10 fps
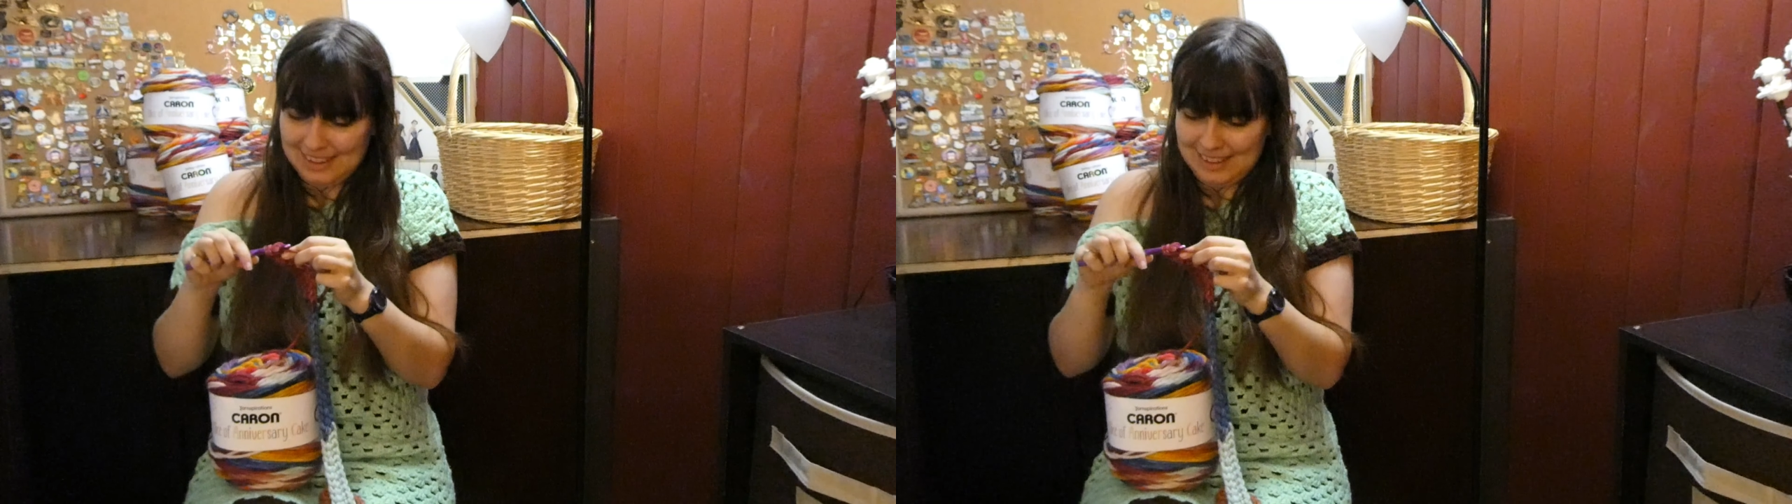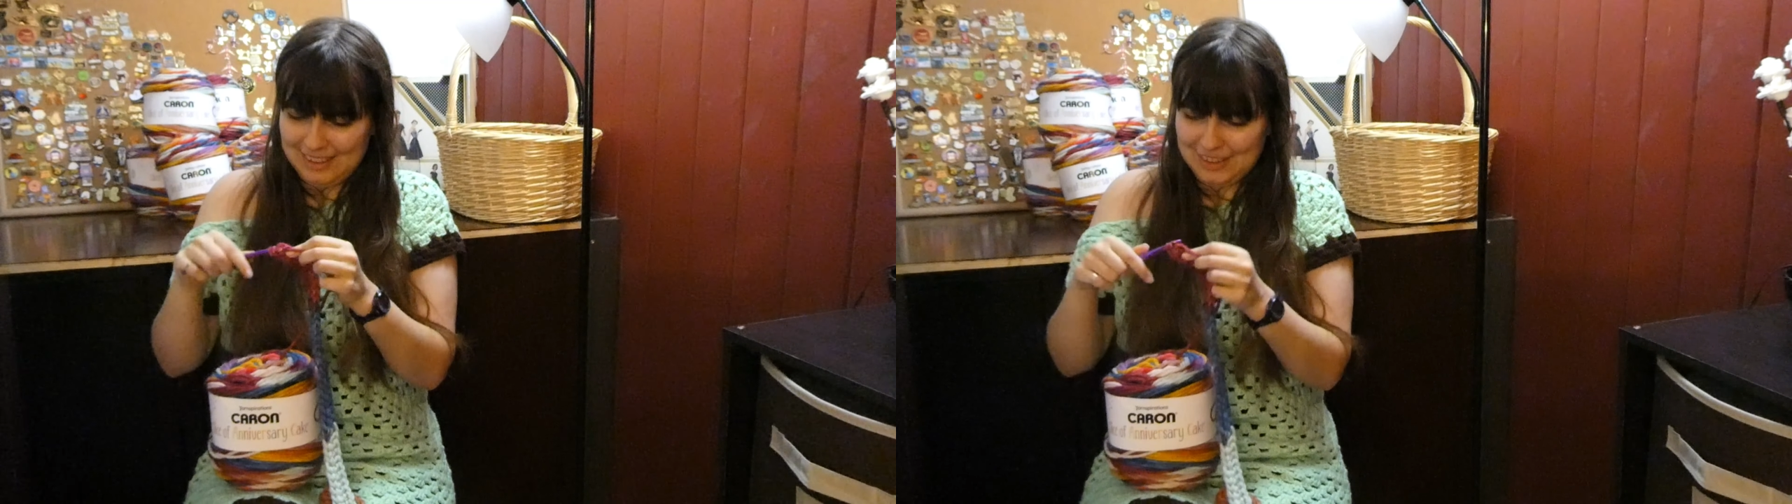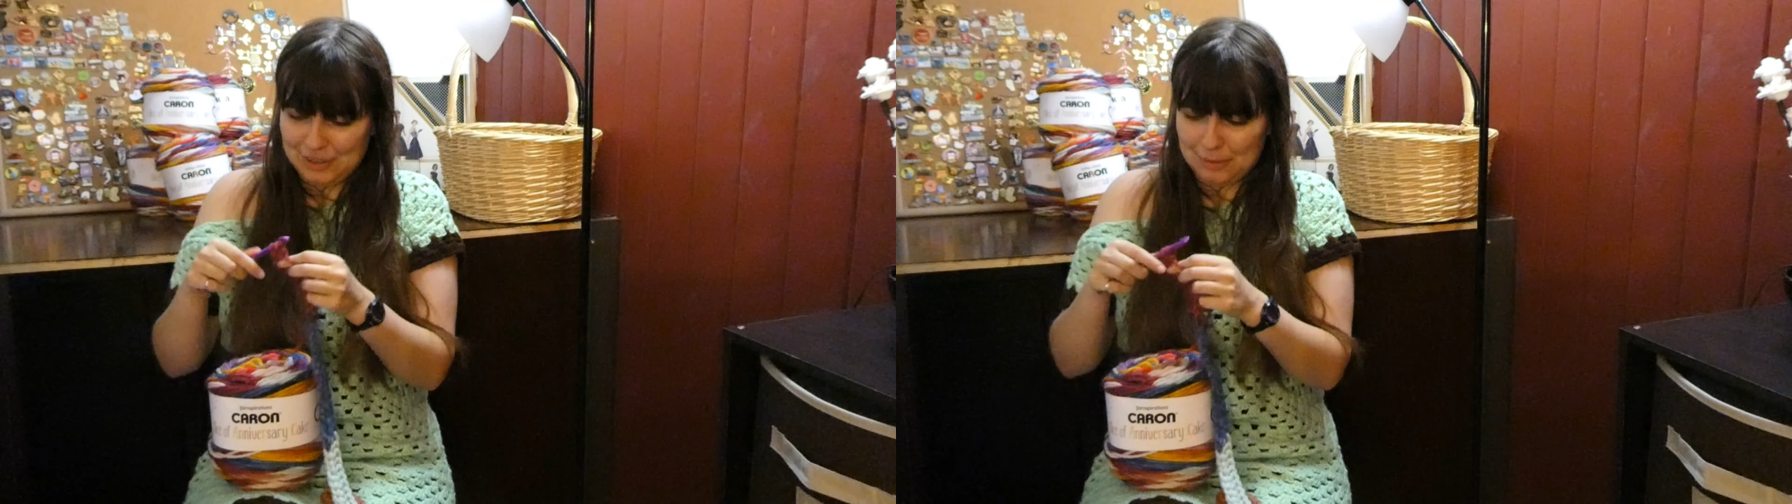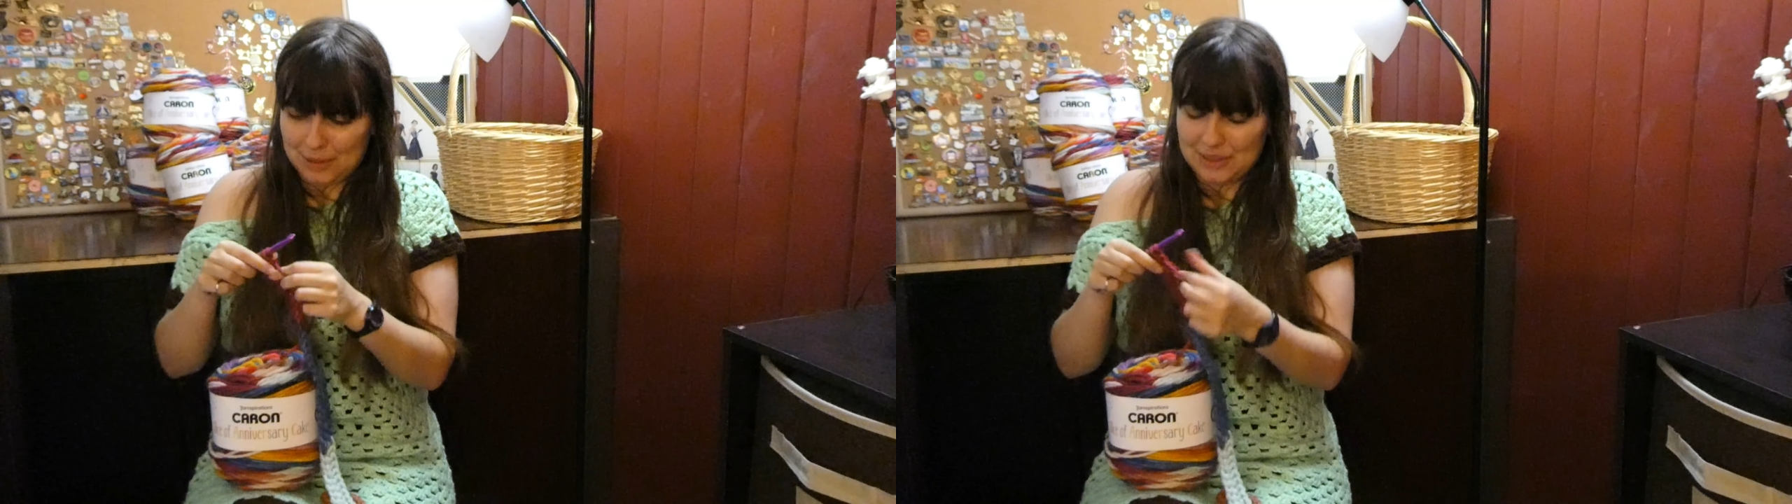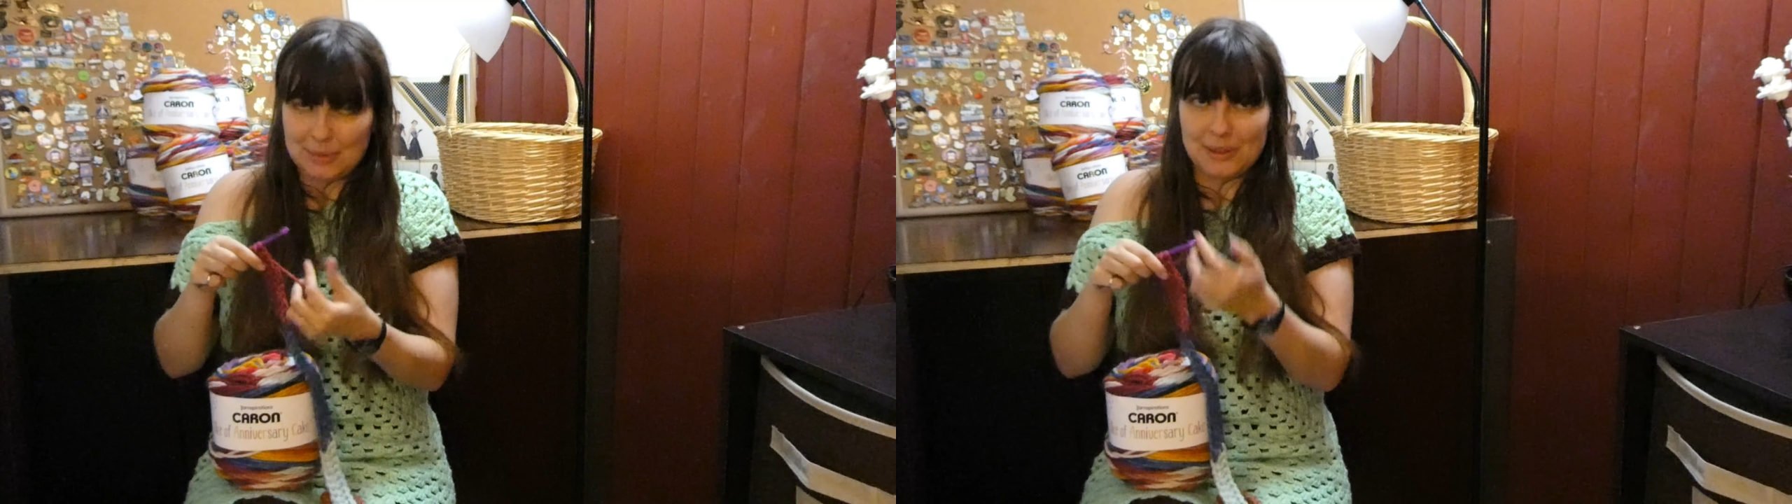It's just
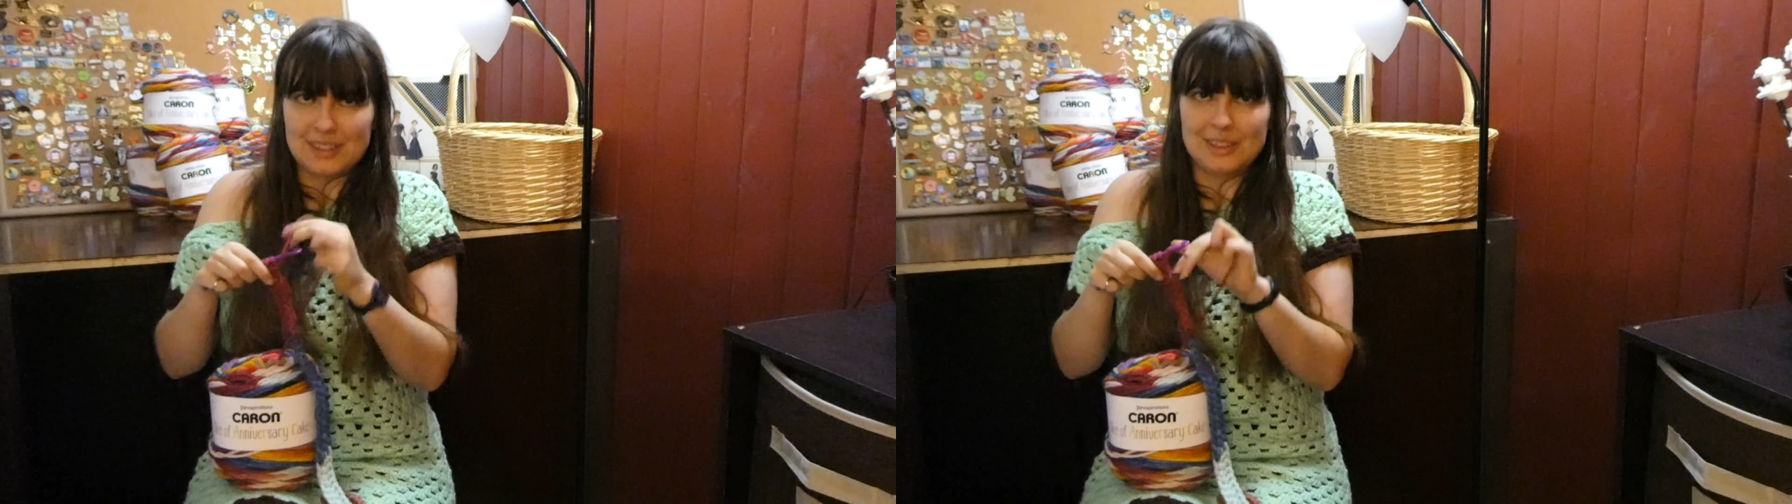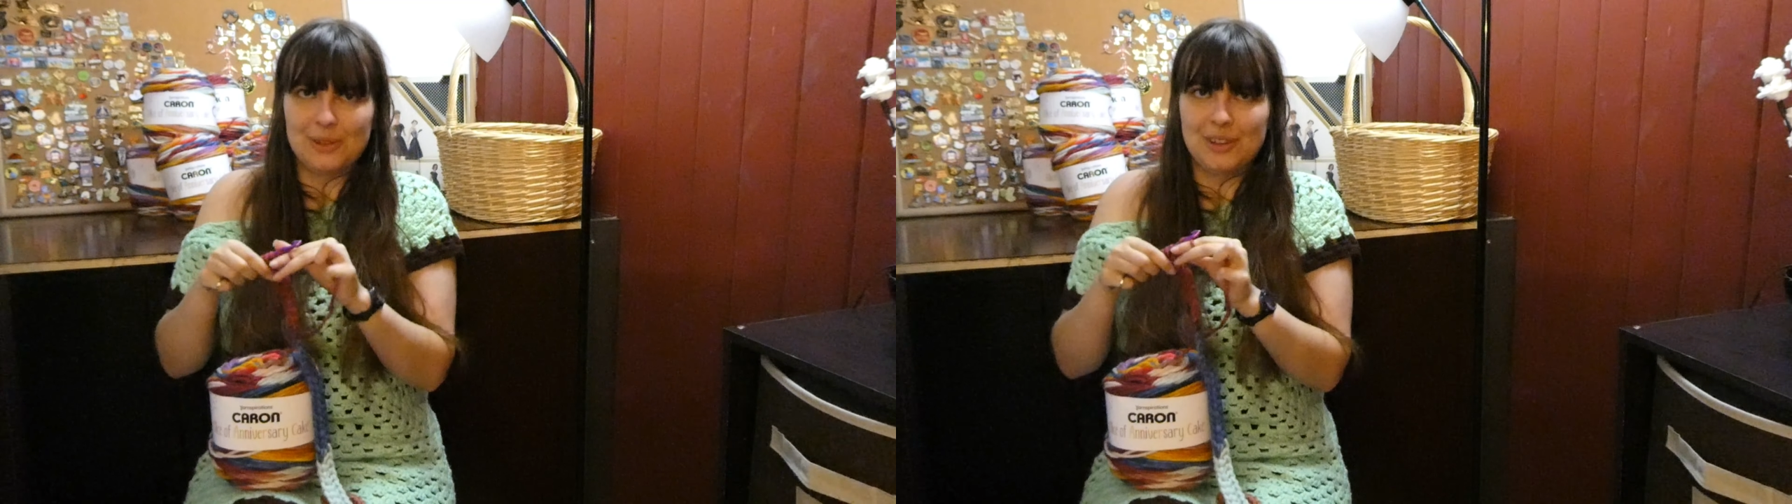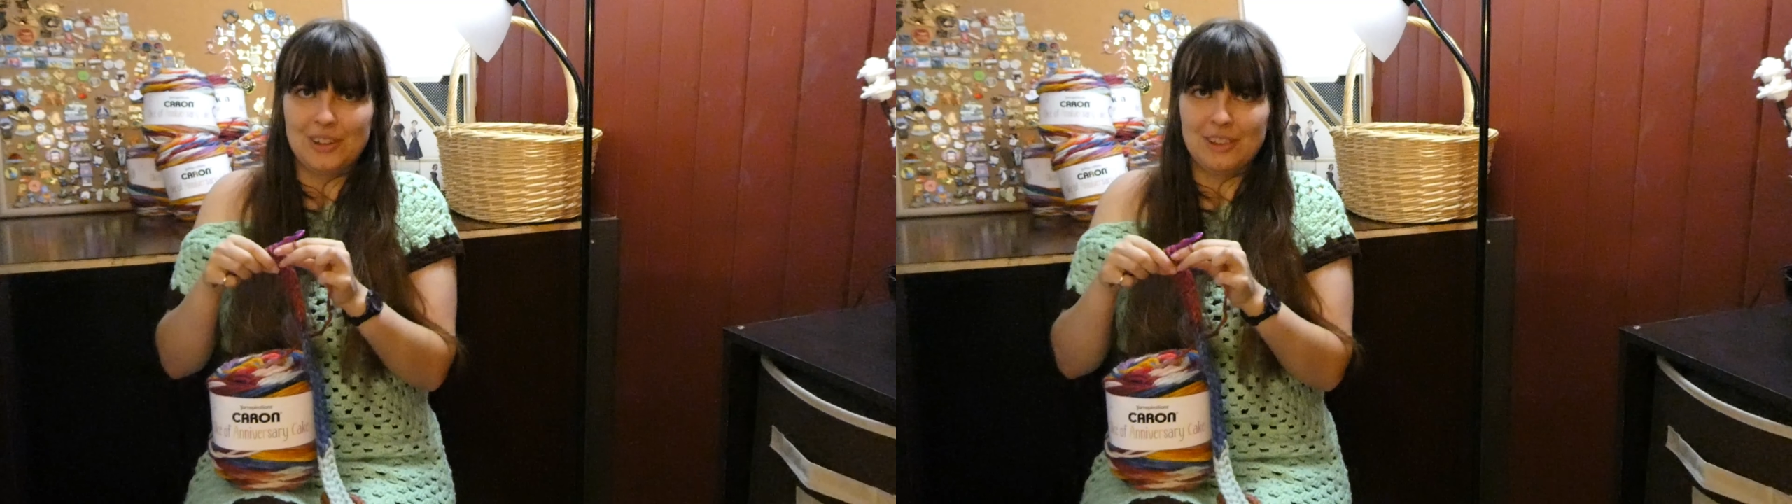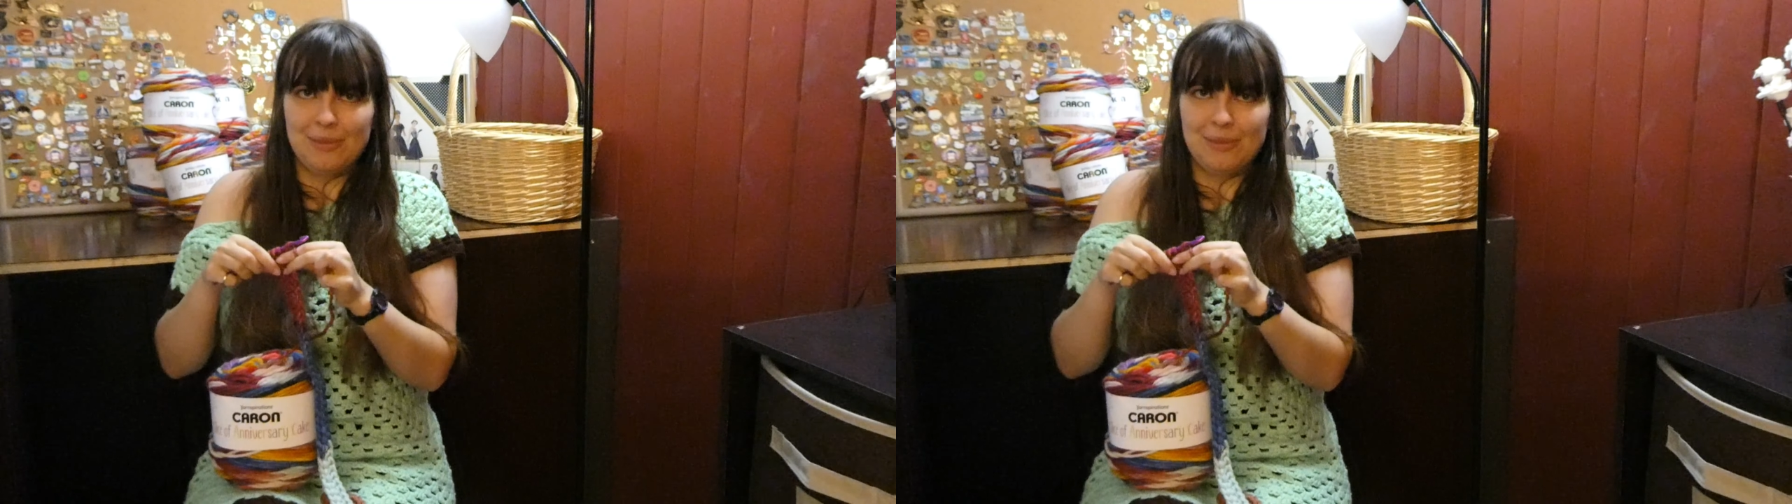impossible, because I ordered the